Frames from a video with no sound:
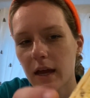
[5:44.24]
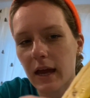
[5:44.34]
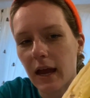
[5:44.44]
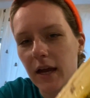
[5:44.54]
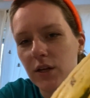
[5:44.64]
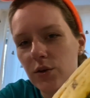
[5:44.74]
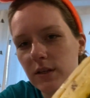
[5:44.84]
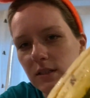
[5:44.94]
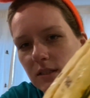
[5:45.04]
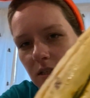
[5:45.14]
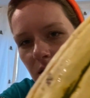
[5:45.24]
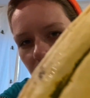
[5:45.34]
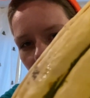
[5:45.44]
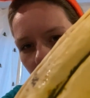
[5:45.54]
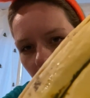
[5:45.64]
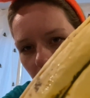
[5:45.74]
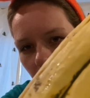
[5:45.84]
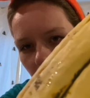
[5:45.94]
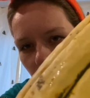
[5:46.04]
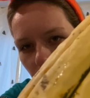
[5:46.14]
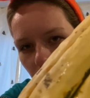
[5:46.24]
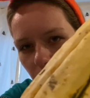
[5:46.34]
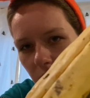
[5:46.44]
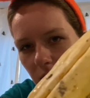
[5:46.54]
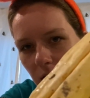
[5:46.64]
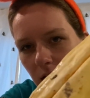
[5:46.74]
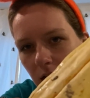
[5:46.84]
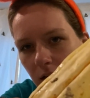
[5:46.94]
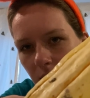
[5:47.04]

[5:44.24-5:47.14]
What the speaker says: And you can see there are green